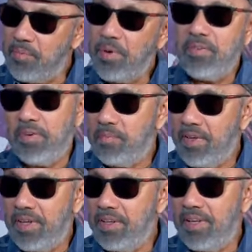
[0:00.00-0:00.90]
apart from
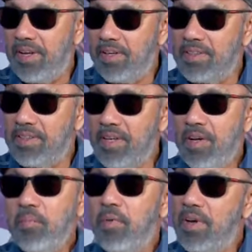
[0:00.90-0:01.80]
the Hindi artist.
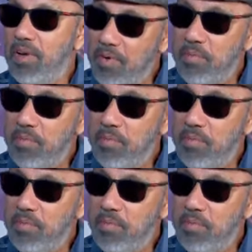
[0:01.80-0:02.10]
But